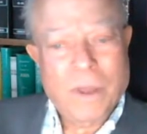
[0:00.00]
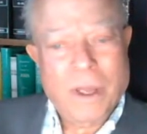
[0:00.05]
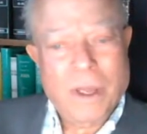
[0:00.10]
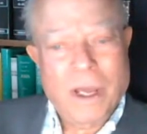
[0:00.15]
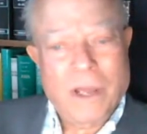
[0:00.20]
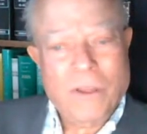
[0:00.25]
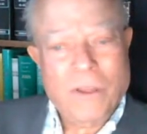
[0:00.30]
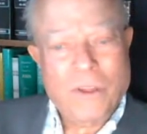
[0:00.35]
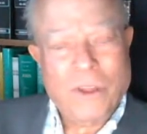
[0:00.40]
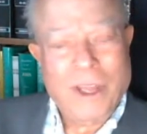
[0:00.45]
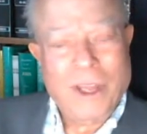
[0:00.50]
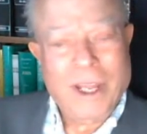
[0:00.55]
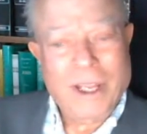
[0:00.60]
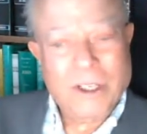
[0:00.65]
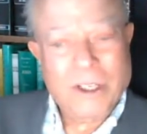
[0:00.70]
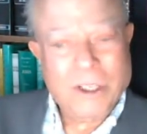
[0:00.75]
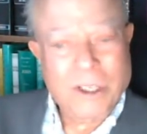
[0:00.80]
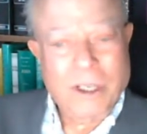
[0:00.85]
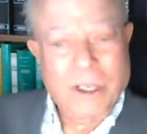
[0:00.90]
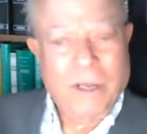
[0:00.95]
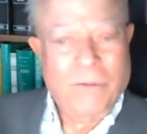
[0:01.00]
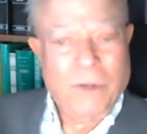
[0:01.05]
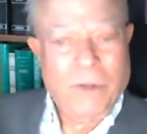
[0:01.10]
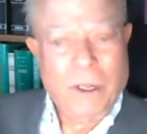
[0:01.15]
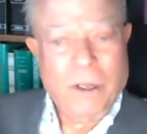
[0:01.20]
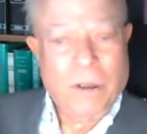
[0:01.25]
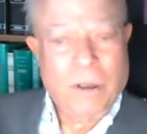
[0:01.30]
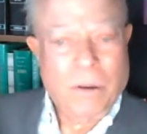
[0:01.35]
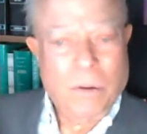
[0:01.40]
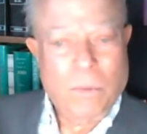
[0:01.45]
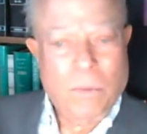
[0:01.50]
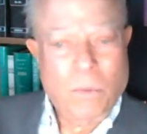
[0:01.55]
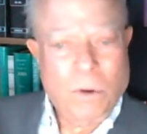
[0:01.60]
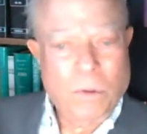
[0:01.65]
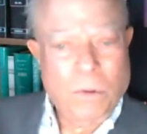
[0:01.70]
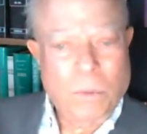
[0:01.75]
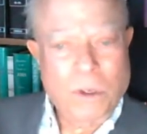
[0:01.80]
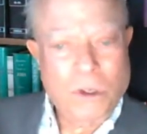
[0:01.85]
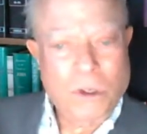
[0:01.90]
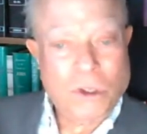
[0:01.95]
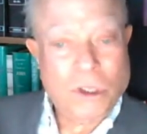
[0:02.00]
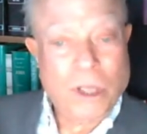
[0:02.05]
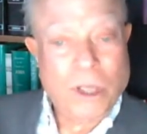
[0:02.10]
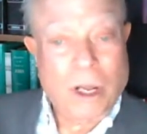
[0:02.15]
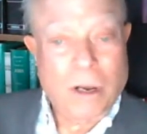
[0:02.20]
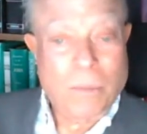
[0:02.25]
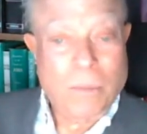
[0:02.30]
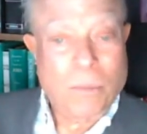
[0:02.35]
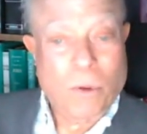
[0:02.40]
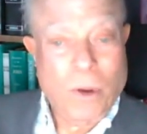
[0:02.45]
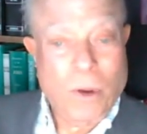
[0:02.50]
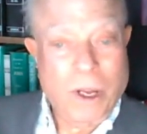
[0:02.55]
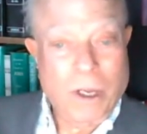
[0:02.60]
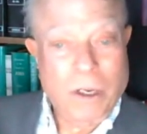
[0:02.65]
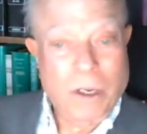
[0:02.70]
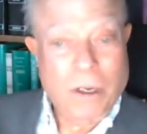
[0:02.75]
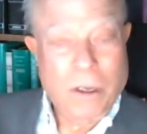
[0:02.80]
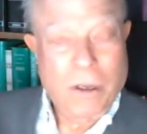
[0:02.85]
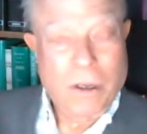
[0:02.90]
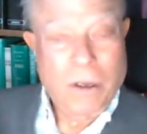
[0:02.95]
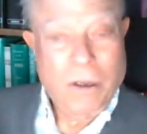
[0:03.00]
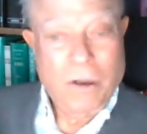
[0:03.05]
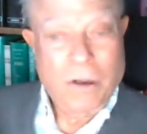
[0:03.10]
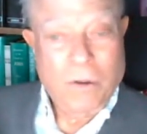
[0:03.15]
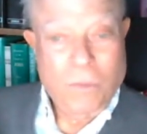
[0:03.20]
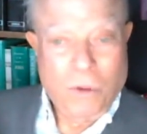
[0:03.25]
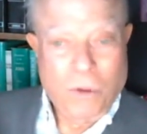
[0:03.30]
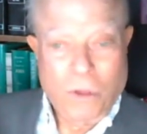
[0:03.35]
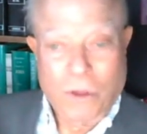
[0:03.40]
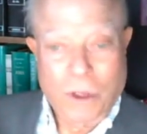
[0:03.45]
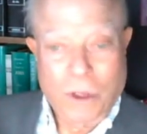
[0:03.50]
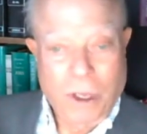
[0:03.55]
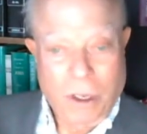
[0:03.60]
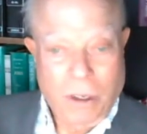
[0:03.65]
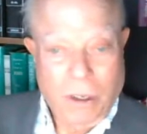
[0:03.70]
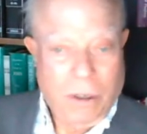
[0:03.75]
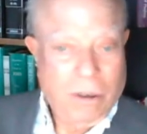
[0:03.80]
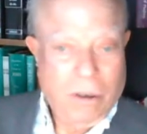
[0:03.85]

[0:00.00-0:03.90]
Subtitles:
at Thanksgiving, when we celebrate with the